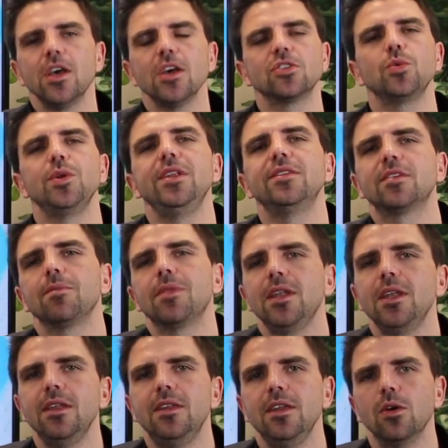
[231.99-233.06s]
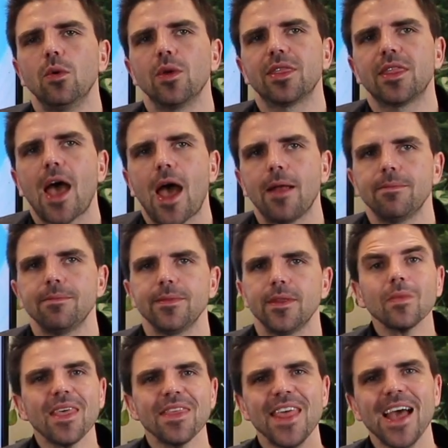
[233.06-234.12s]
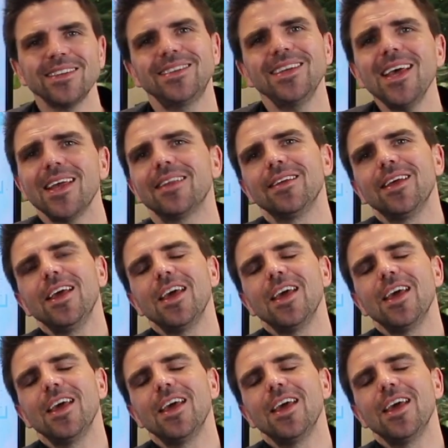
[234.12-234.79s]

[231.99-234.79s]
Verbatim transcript: So we need something to deal with that. That's it.